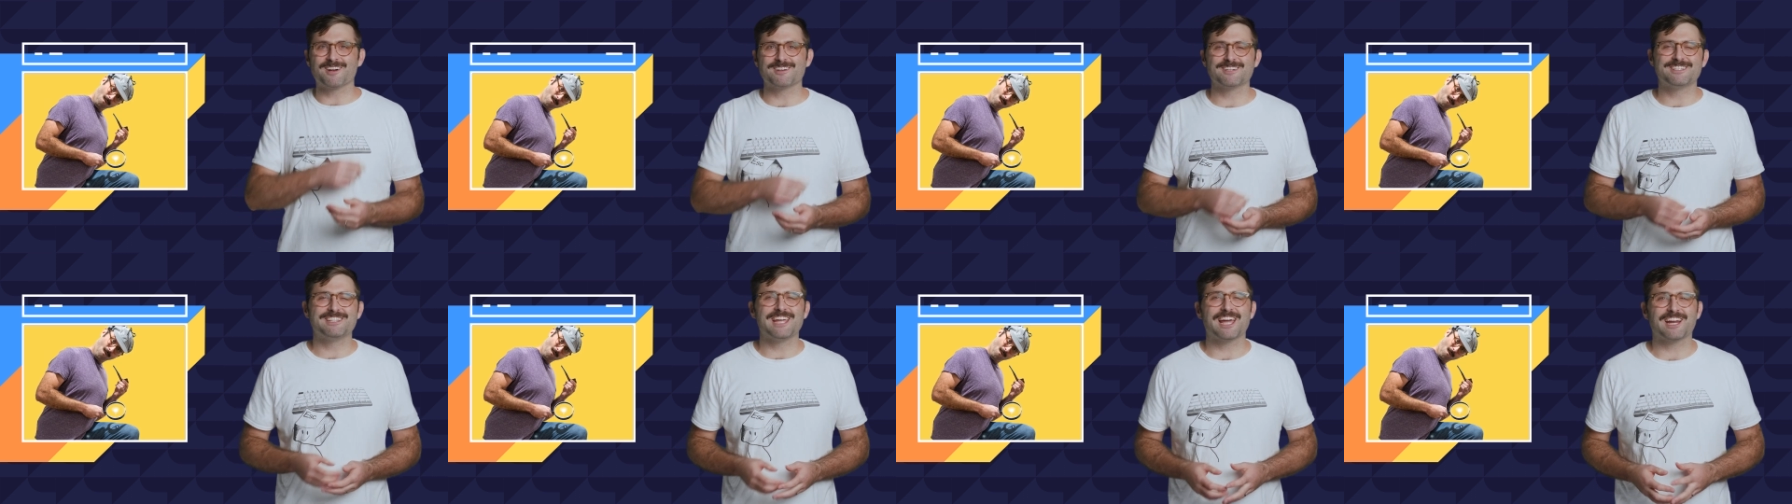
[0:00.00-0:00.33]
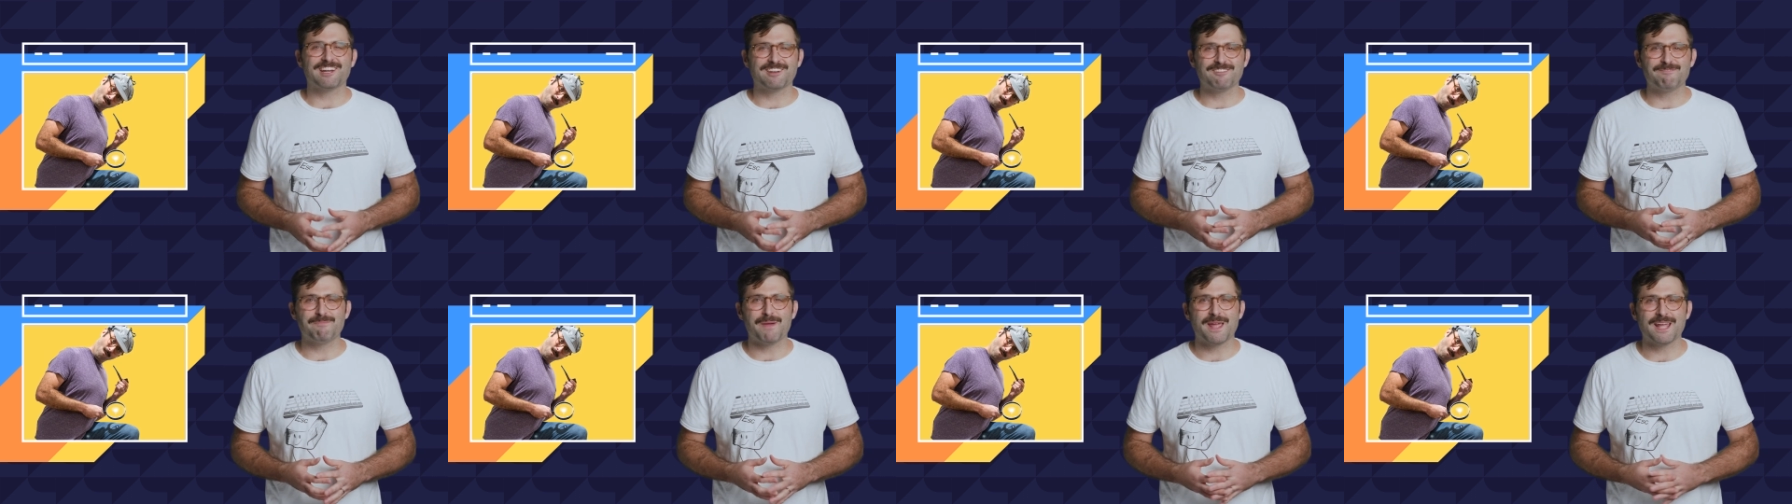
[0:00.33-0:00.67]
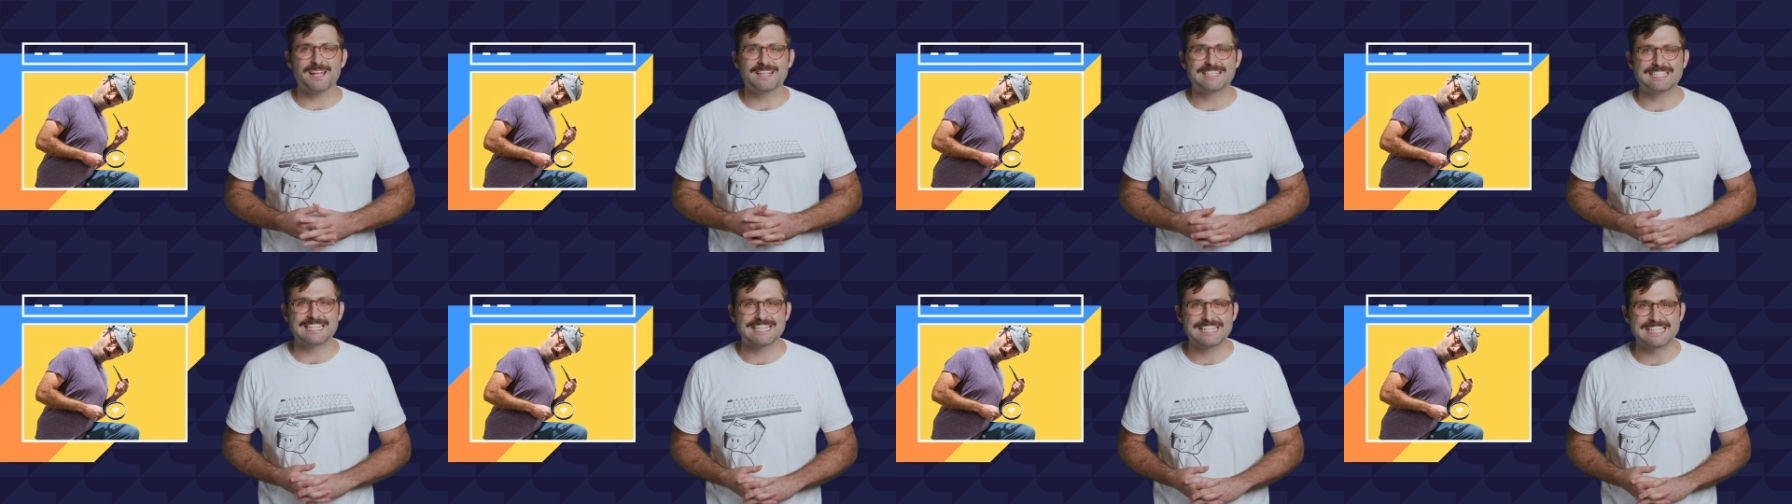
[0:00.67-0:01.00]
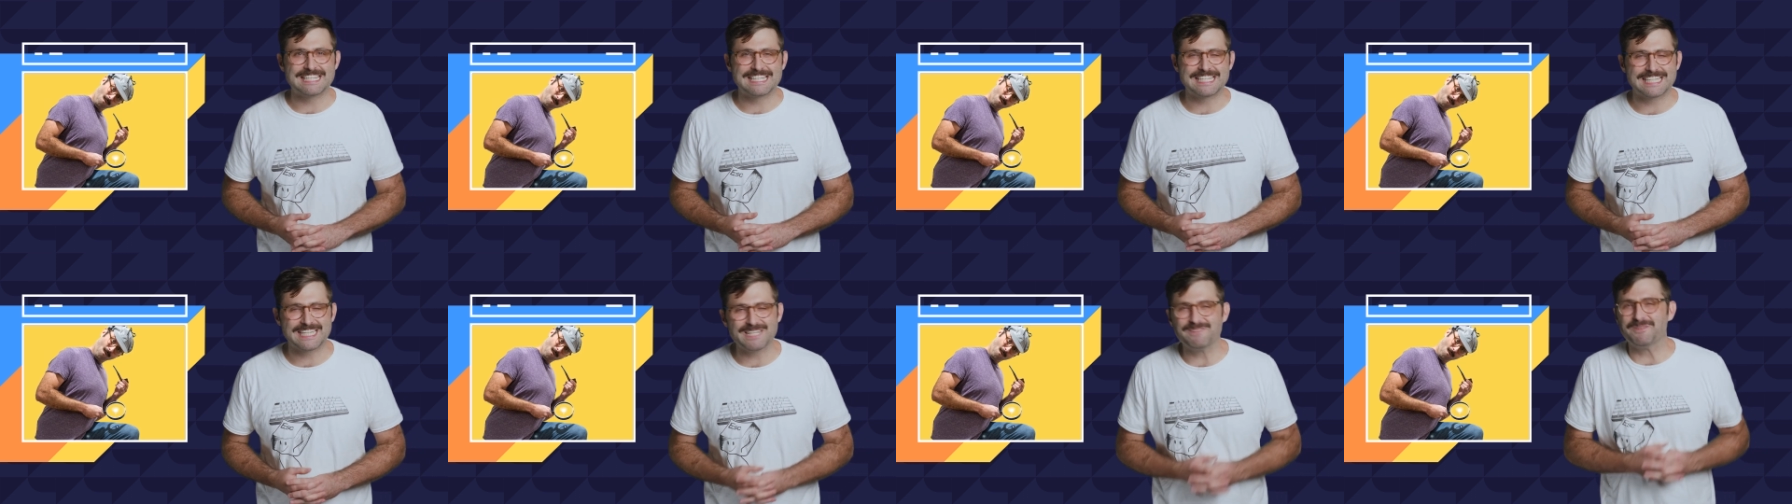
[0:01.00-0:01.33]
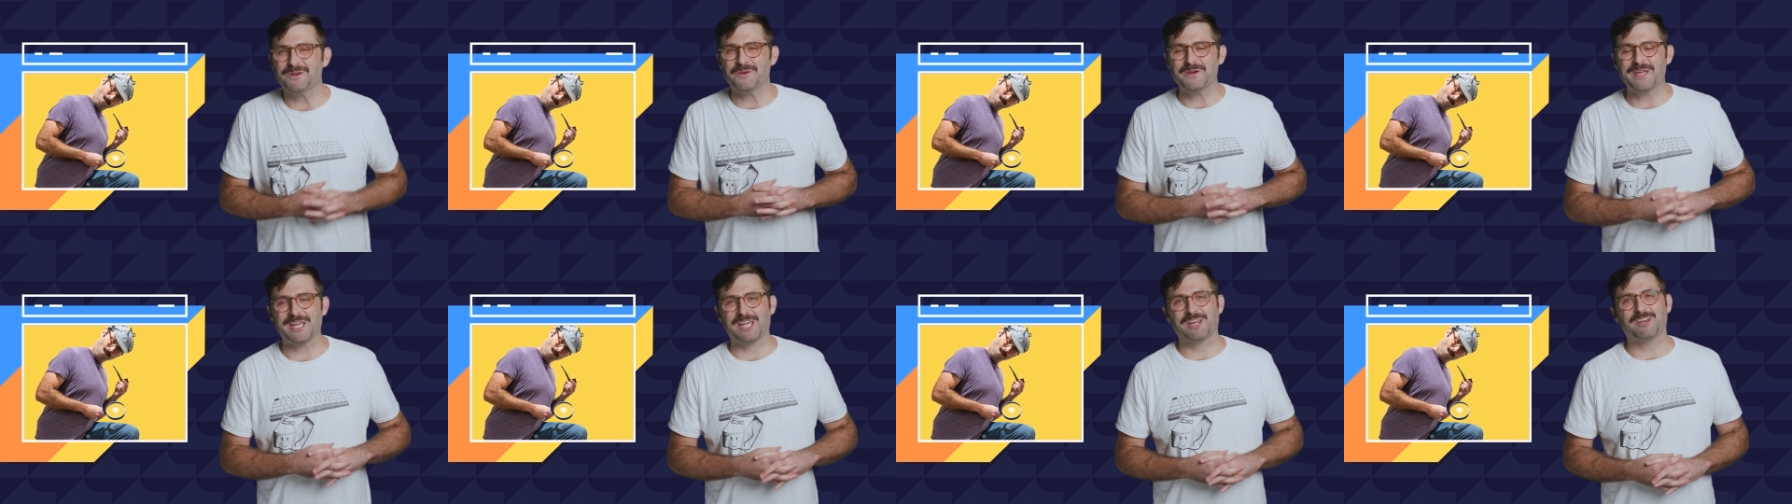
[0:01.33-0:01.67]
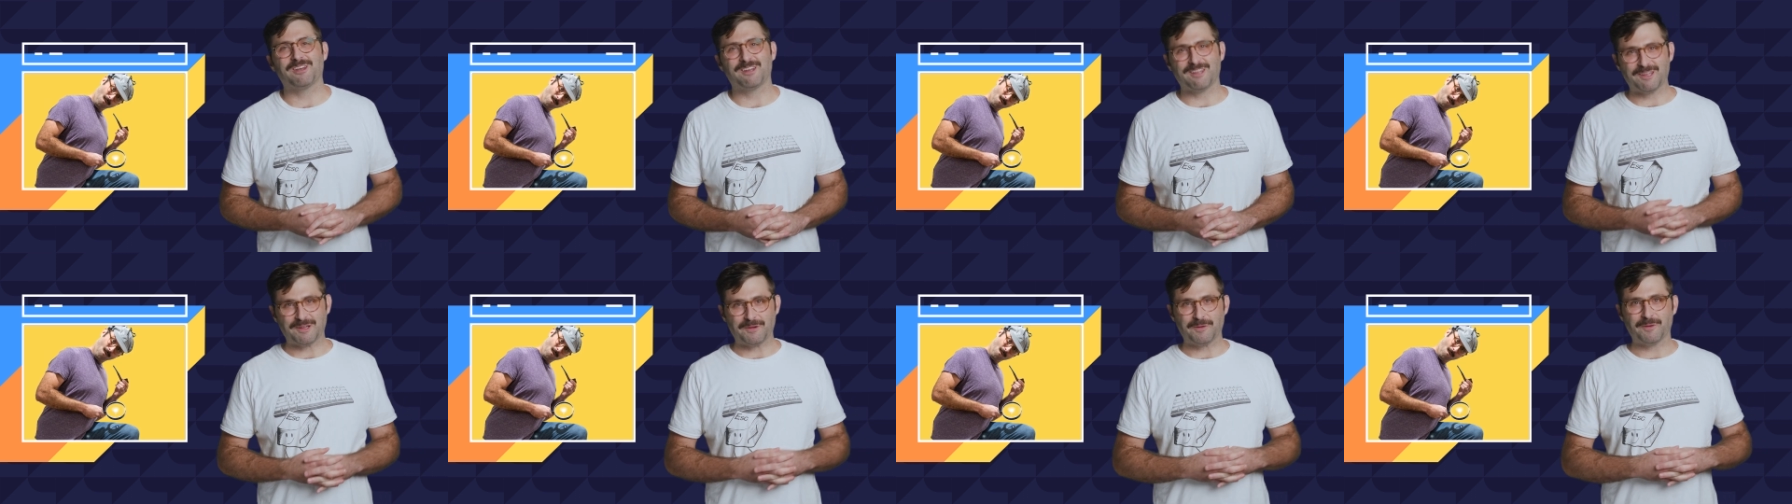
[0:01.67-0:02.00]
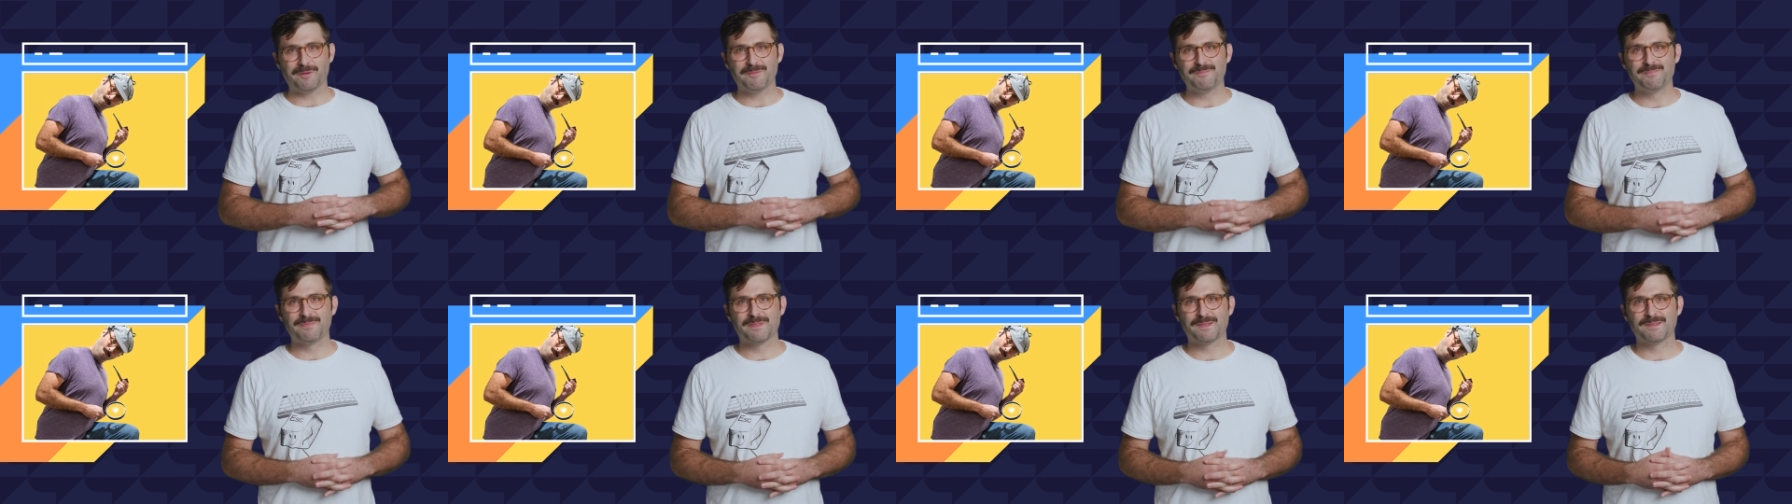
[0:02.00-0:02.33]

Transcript: detective pants and see what we can do.